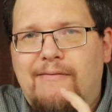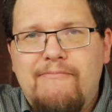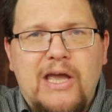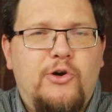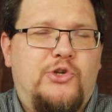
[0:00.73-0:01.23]

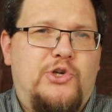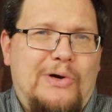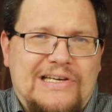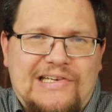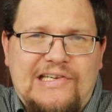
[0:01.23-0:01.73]
May your
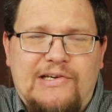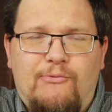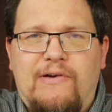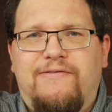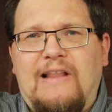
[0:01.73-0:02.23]

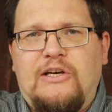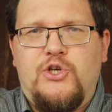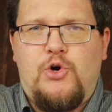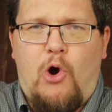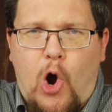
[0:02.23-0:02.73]
choices
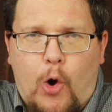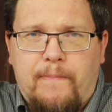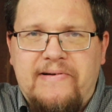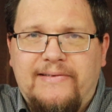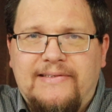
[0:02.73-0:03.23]
reflect your
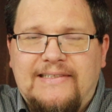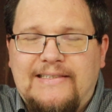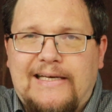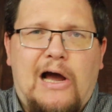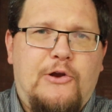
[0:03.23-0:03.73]
hope,
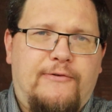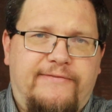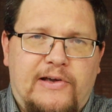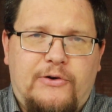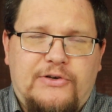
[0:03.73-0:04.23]
not your
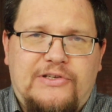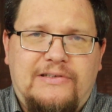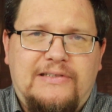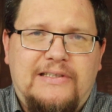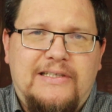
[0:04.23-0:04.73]
fears.
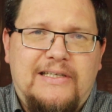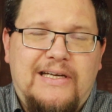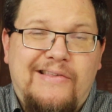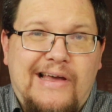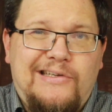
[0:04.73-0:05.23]

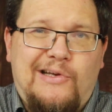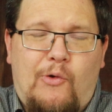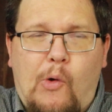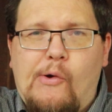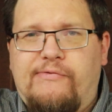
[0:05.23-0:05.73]
That is a
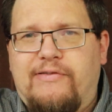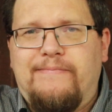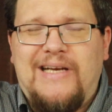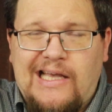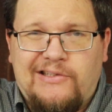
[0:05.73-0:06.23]
quote
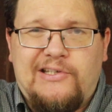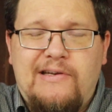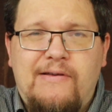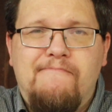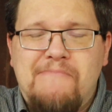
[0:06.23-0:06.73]
from
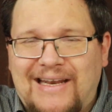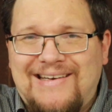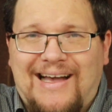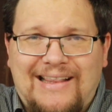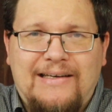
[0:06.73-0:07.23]
Nelson
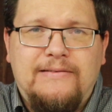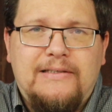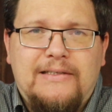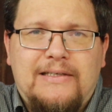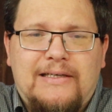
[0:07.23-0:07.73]
Mandela.
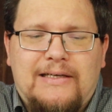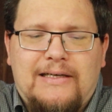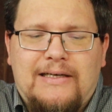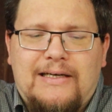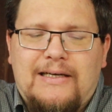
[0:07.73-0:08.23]

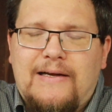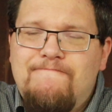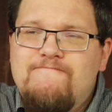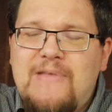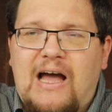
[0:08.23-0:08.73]

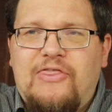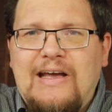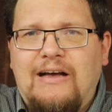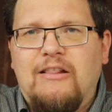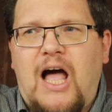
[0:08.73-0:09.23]
I
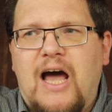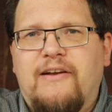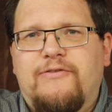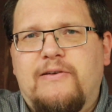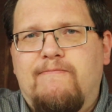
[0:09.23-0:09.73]
think a
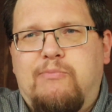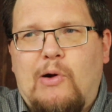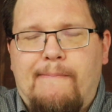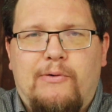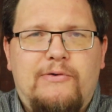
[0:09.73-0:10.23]
lot of
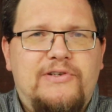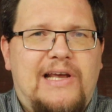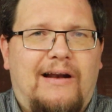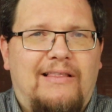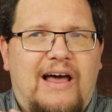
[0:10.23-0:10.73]

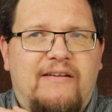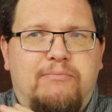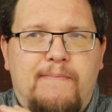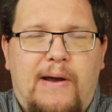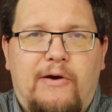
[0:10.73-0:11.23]
preppers and a lot
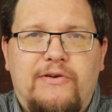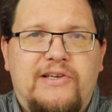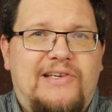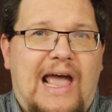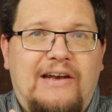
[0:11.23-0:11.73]
of
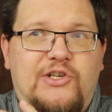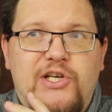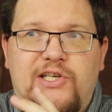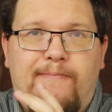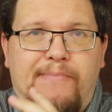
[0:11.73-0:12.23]
preparedness and
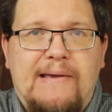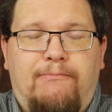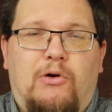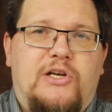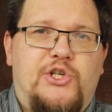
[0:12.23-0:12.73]
just
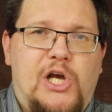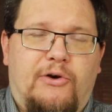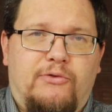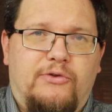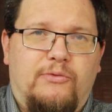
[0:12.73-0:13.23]
people in
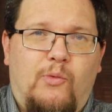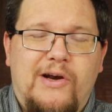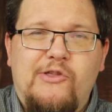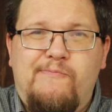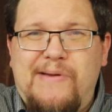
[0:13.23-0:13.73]
general,
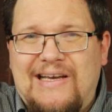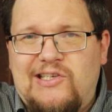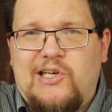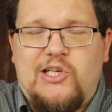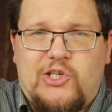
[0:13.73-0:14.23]
one of their
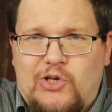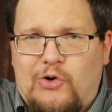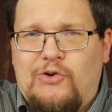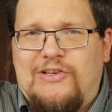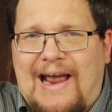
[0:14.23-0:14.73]
biggest
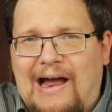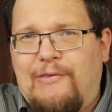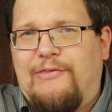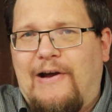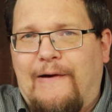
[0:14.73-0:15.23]
concerns
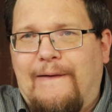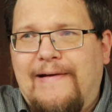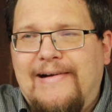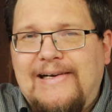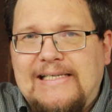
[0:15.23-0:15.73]
out there
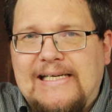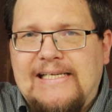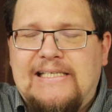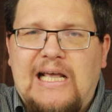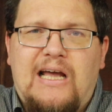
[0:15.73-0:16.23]

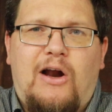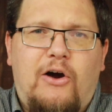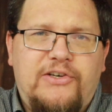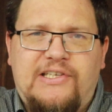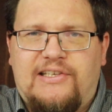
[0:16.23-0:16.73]
is that
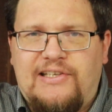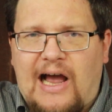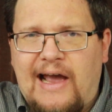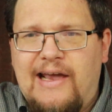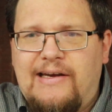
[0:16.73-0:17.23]
our
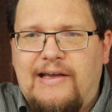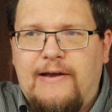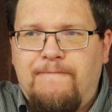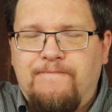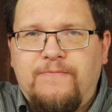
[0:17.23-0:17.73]

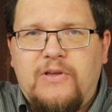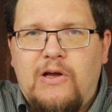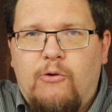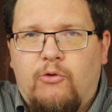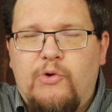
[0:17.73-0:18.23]
society
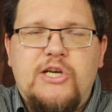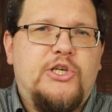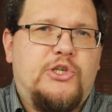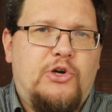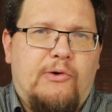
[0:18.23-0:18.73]
will
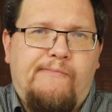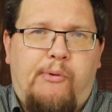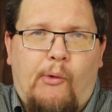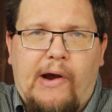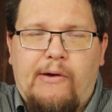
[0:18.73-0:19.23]
reach a certain
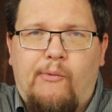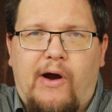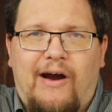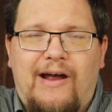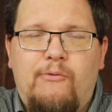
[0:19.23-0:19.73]
point
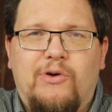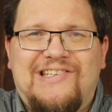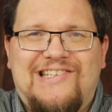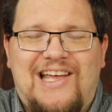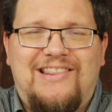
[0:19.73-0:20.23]
where it will
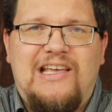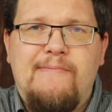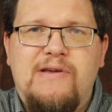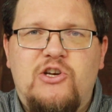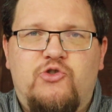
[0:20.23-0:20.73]

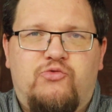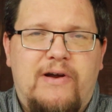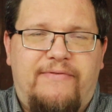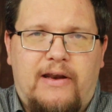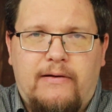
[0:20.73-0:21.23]
suddenly be
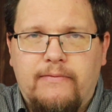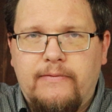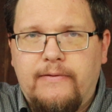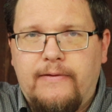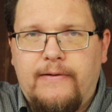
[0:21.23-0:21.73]
driven.
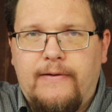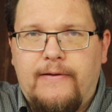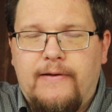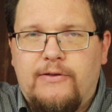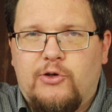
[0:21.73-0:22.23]

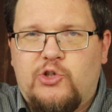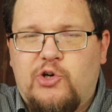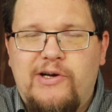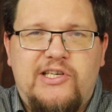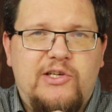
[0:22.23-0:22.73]
Their
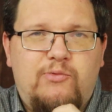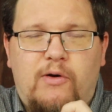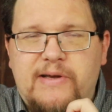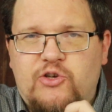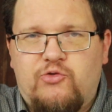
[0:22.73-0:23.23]
choices
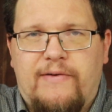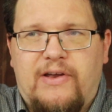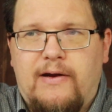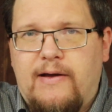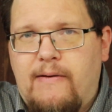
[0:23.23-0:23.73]
will be
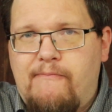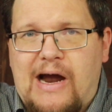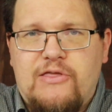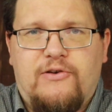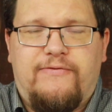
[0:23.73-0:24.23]
driven
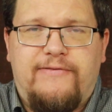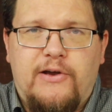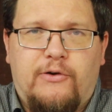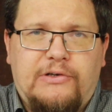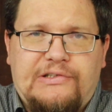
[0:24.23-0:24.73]
by their
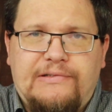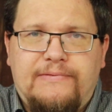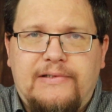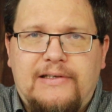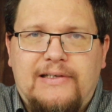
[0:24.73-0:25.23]
fears.
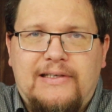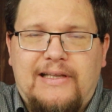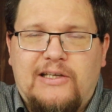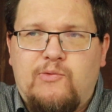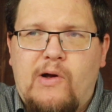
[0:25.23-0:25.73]

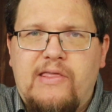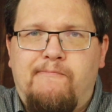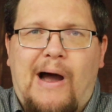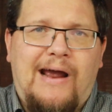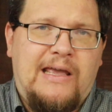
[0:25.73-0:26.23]
And that's when
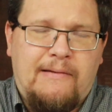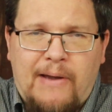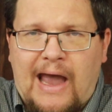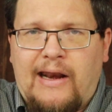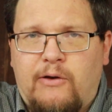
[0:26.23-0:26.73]
the
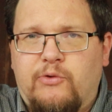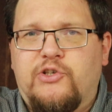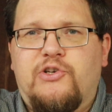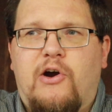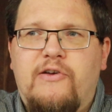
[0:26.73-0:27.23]
buying panic will
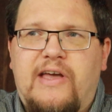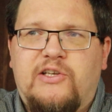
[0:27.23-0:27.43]
start.